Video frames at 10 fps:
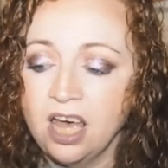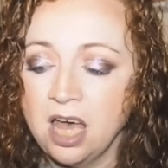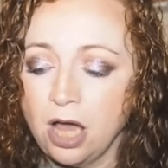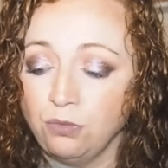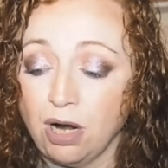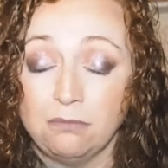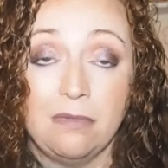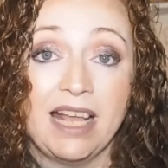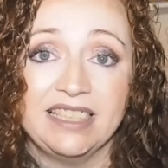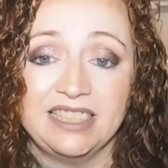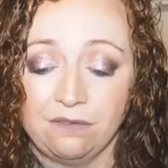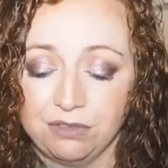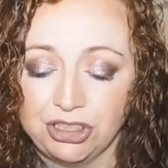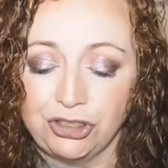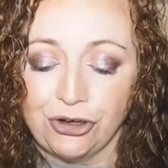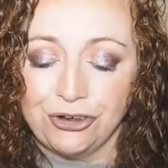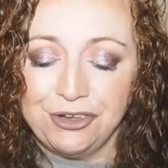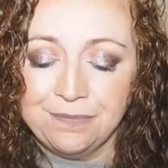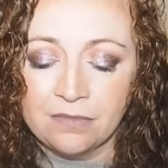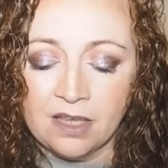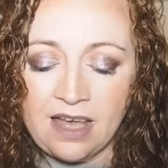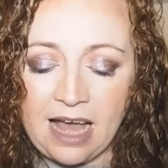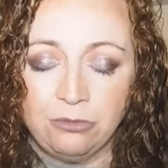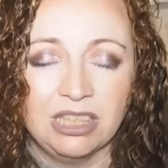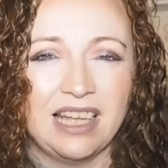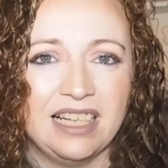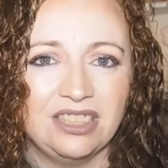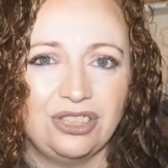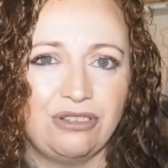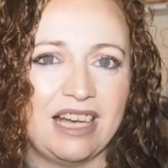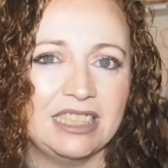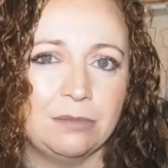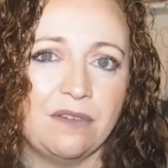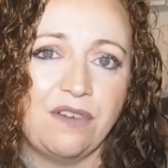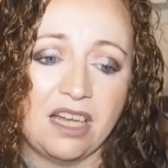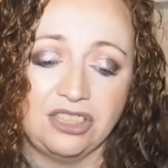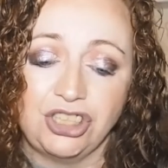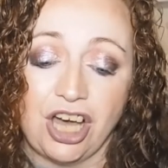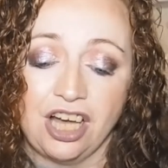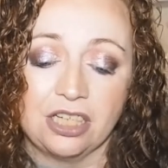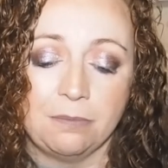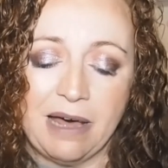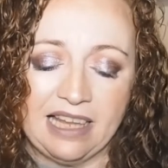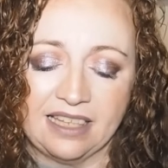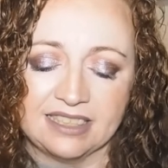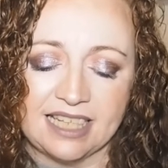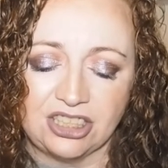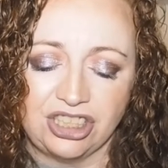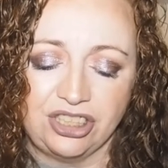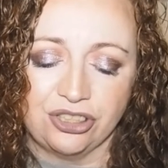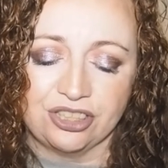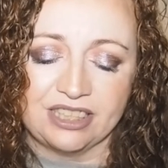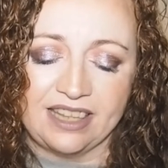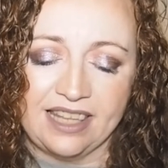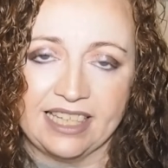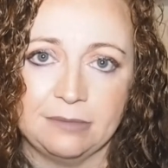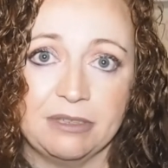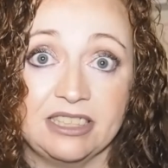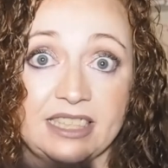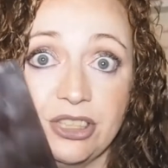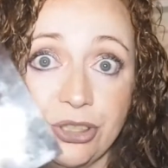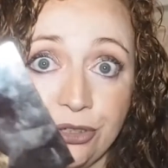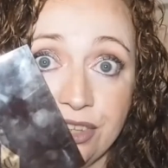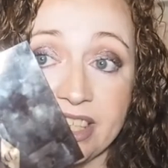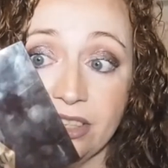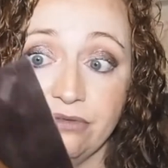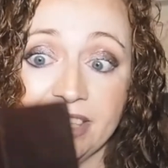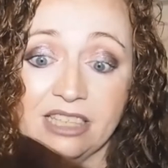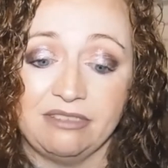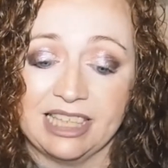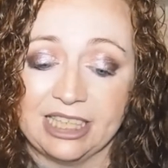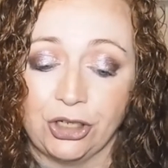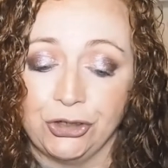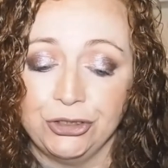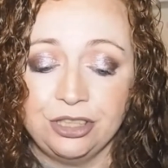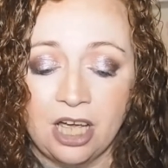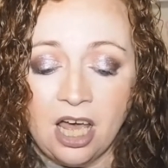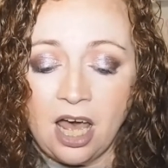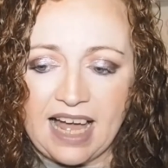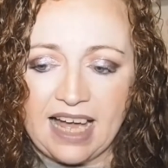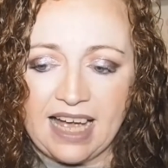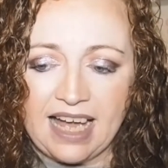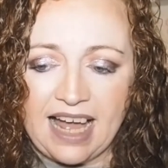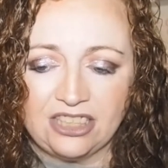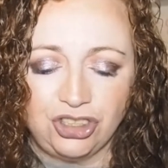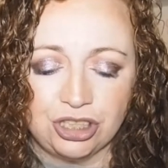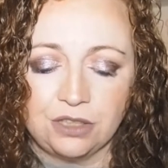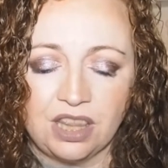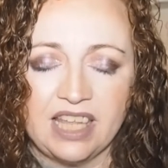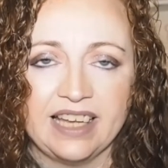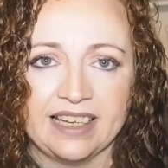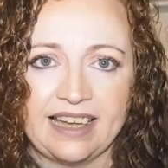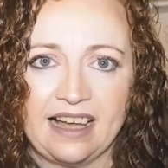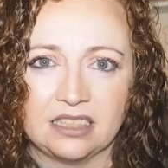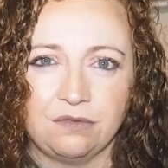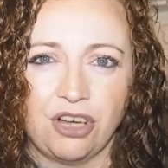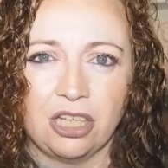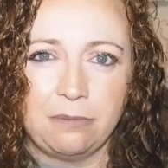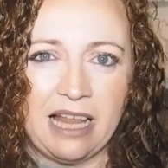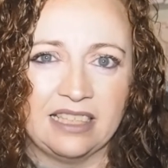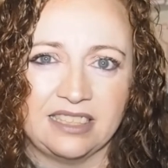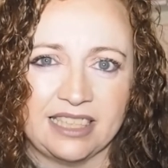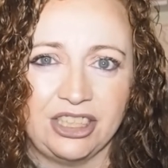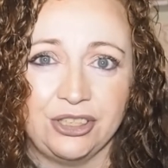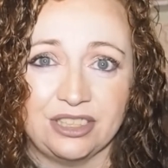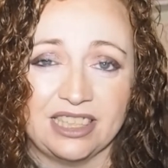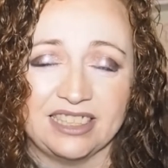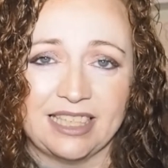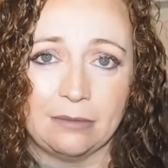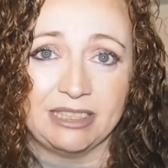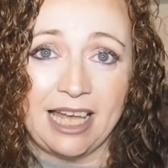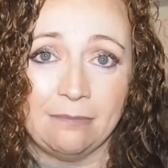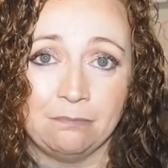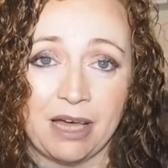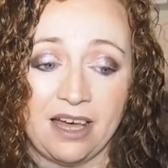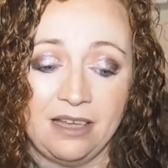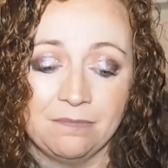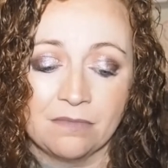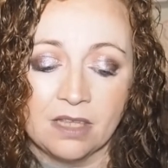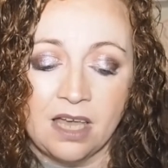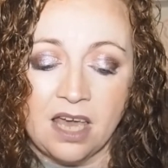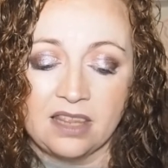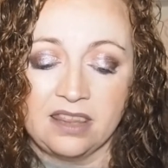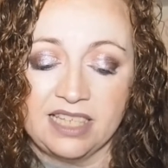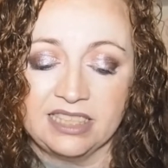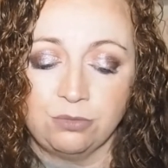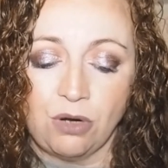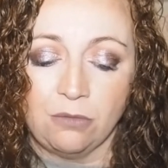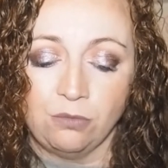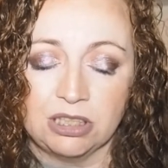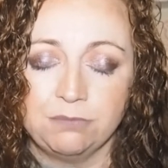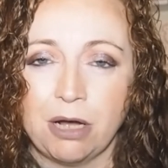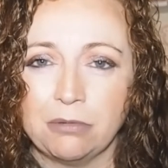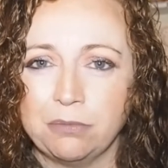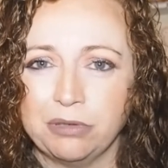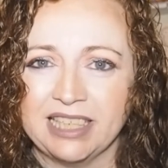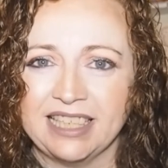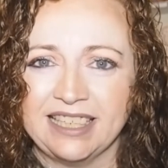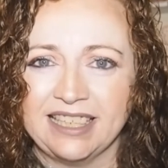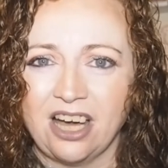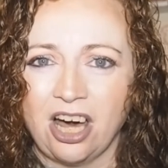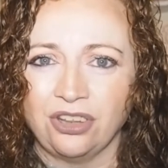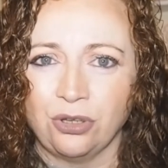are what makes it for sure. I would like to try some of her darker palettes that she does in these, because I do think they're really, really good. I just think out of all the palettes I used in September, this one was probably on the